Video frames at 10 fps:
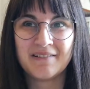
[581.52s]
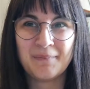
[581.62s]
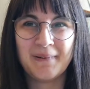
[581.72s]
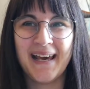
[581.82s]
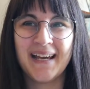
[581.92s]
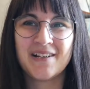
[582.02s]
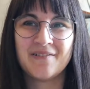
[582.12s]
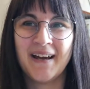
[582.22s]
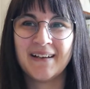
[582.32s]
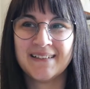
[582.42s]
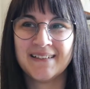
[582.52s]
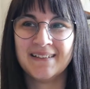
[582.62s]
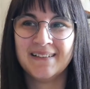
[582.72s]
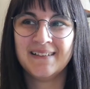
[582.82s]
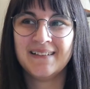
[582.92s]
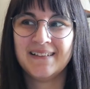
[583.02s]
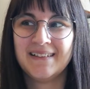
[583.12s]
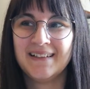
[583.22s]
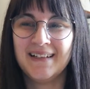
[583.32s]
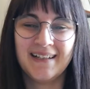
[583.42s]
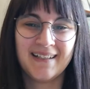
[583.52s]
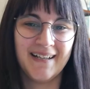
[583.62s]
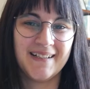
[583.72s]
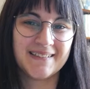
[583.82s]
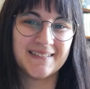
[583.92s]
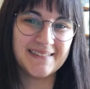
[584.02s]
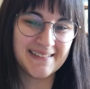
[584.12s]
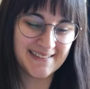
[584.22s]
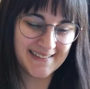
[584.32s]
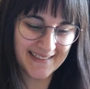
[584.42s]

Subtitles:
black dragon castle,